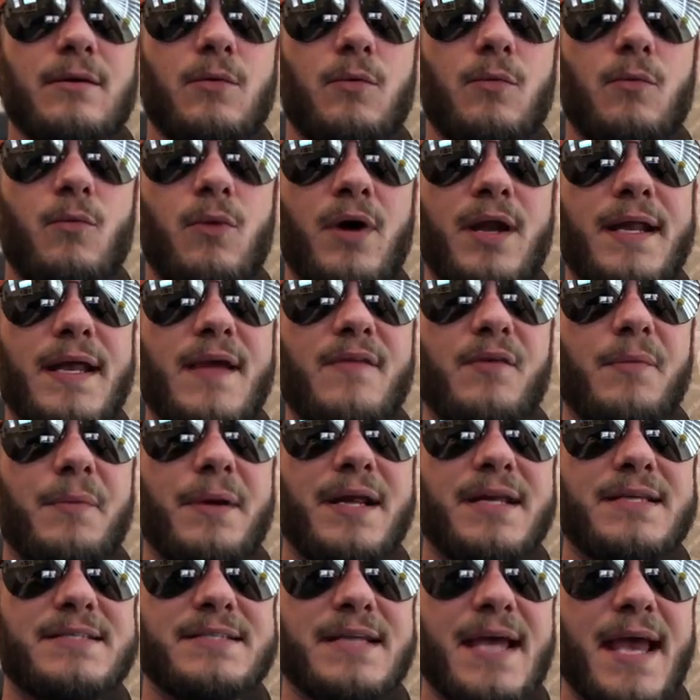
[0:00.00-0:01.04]
what
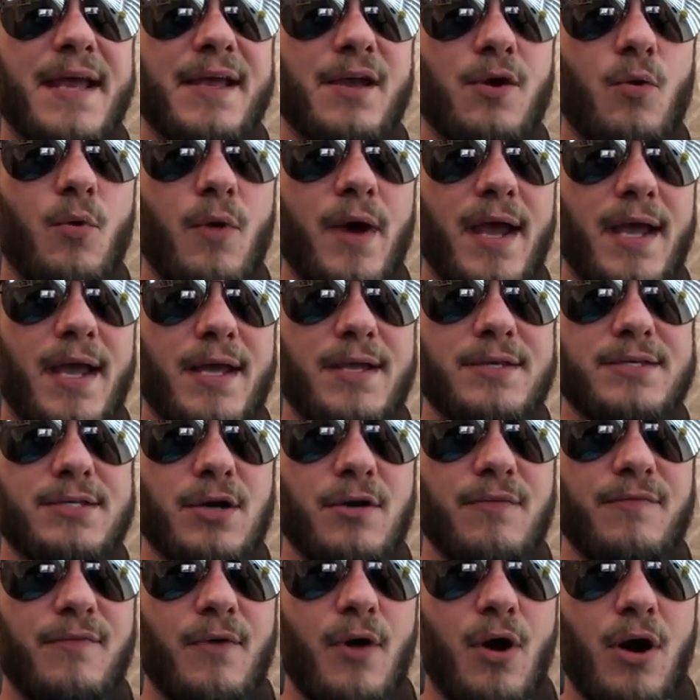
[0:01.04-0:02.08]
everybody's takeaway
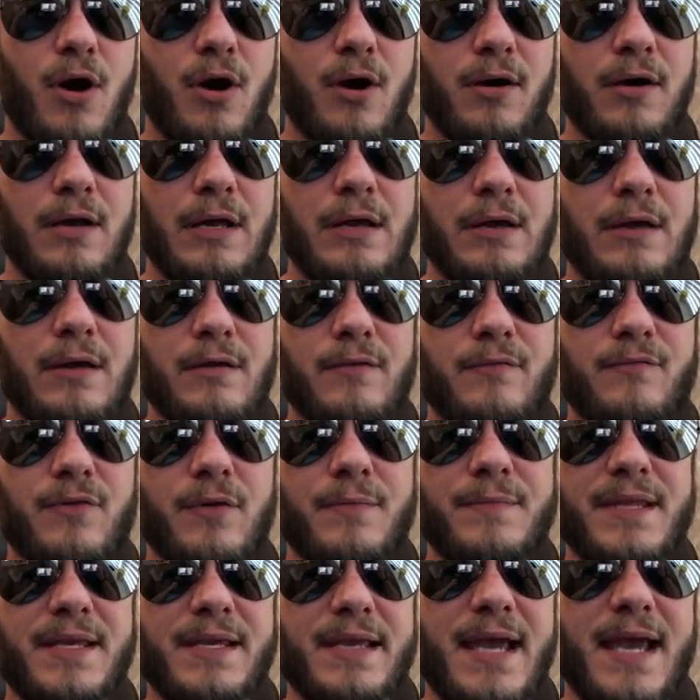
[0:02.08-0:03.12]
so far
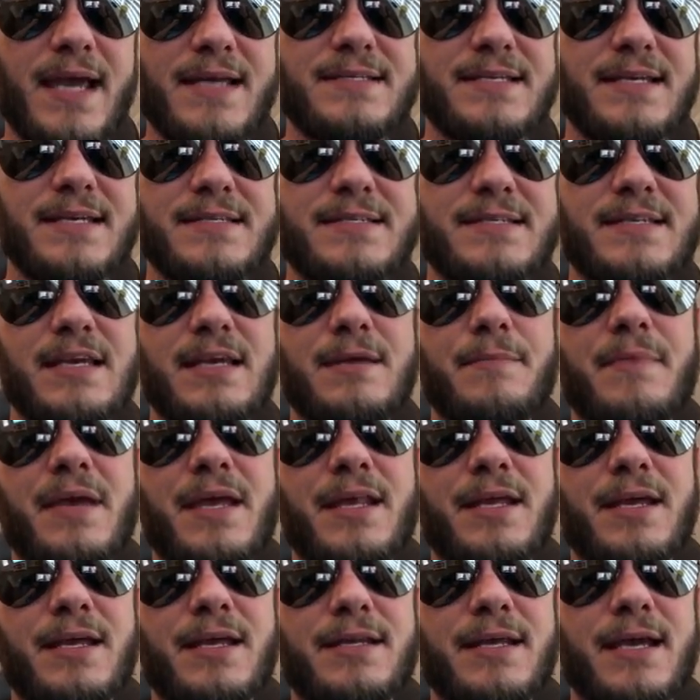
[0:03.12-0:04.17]
from the
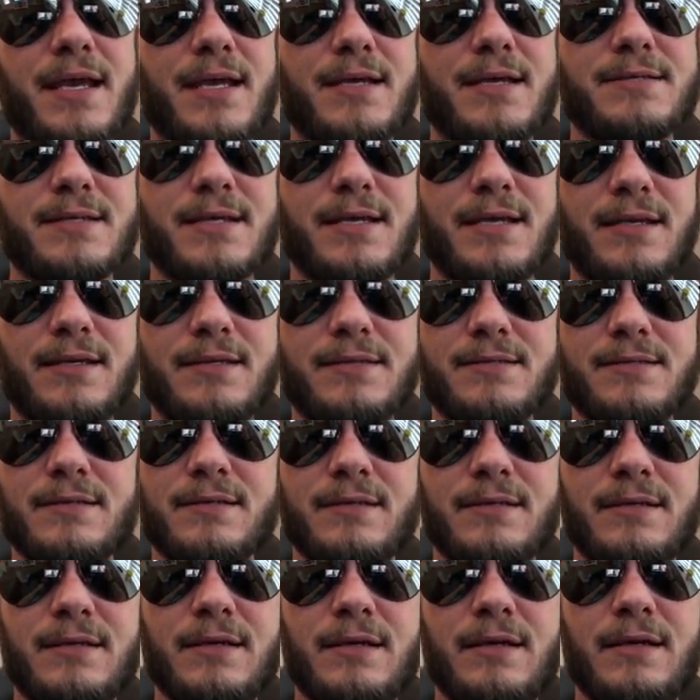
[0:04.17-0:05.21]
SEC Media Days
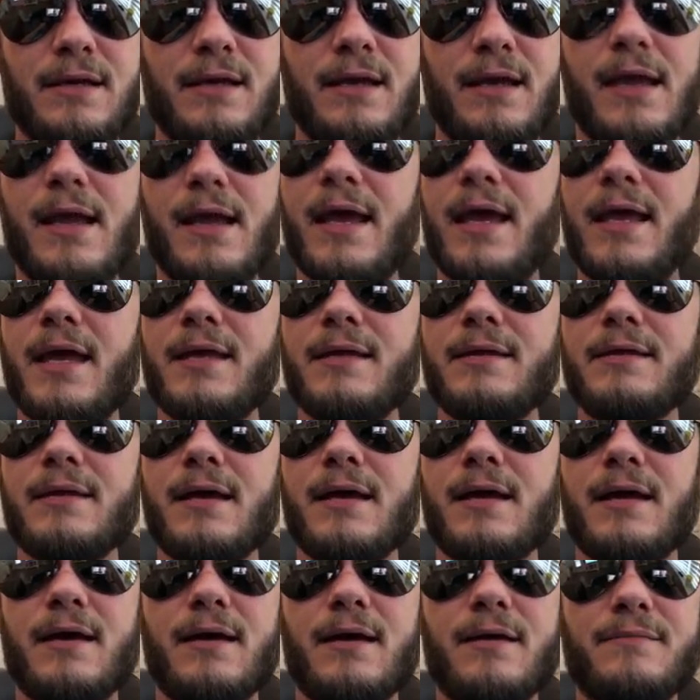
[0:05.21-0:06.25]
is. And
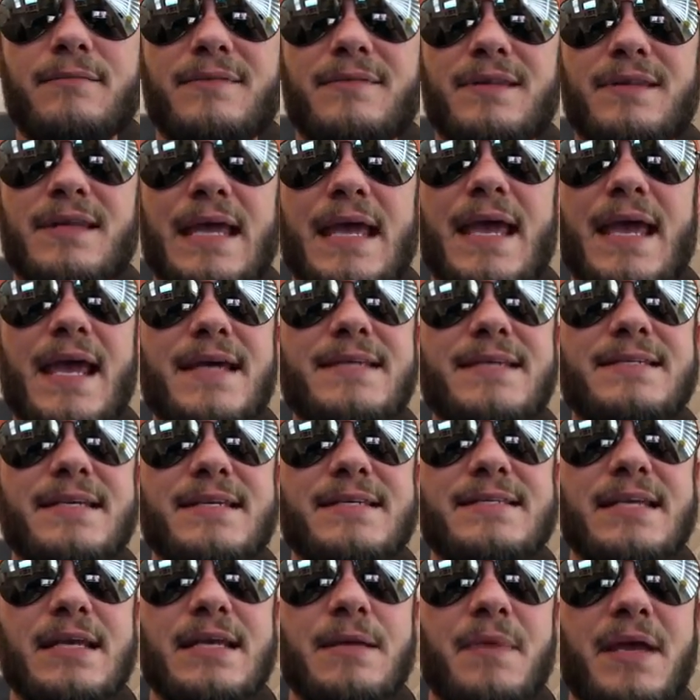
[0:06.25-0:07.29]
the
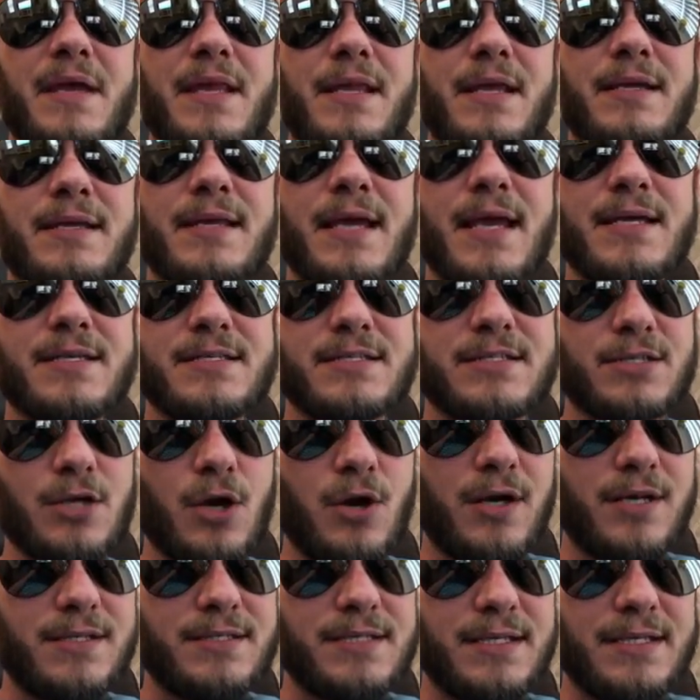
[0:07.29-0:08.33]
ACC Media Days
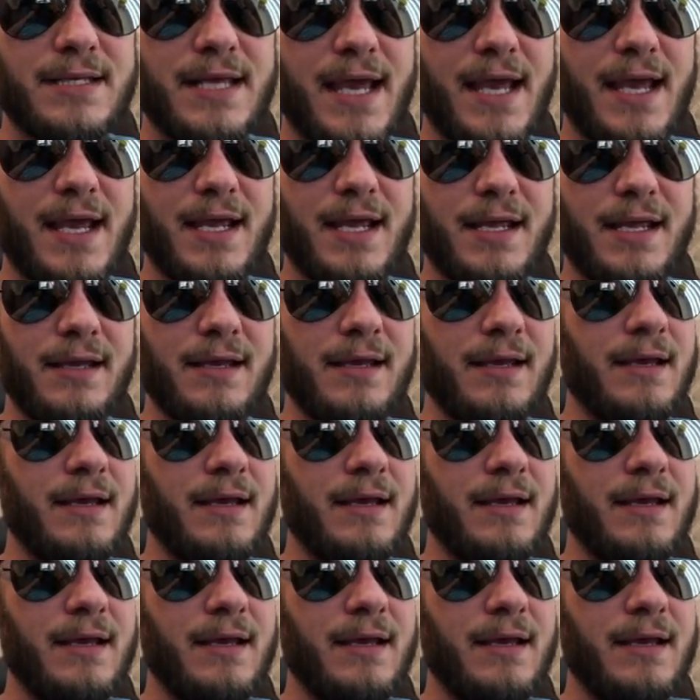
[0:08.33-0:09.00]
started today.